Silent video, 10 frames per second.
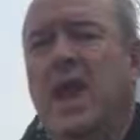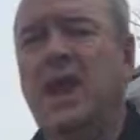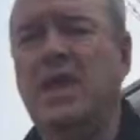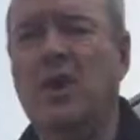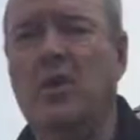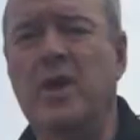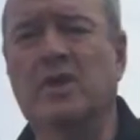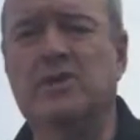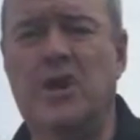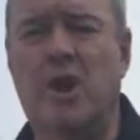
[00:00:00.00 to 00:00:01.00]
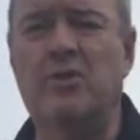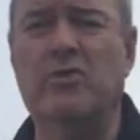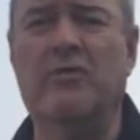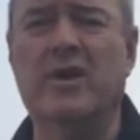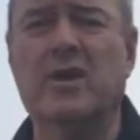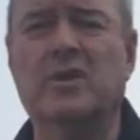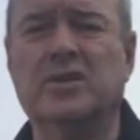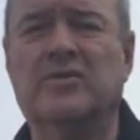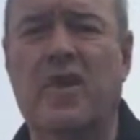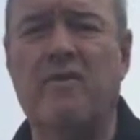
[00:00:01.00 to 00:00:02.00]
Getting a wheelchair into a
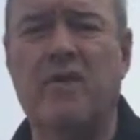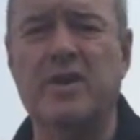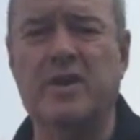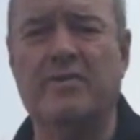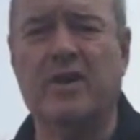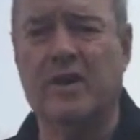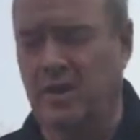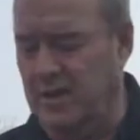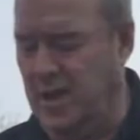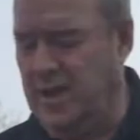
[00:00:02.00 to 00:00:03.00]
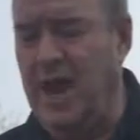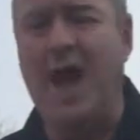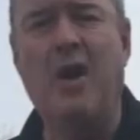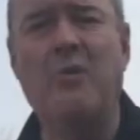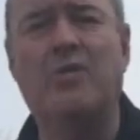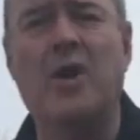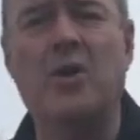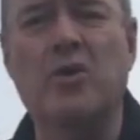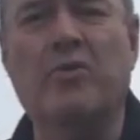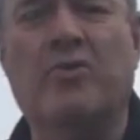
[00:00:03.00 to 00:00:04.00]
vehicle is very, very difficult. Now with
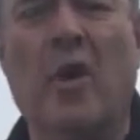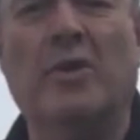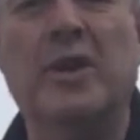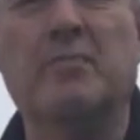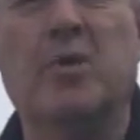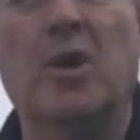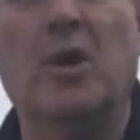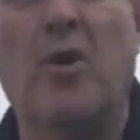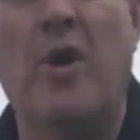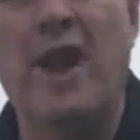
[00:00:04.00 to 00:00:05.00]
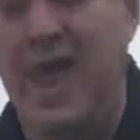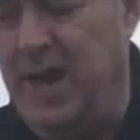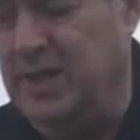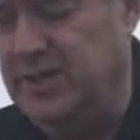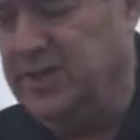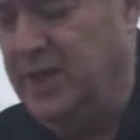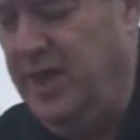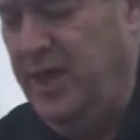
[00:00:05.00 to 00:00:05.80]
their new folding bullhorn handles,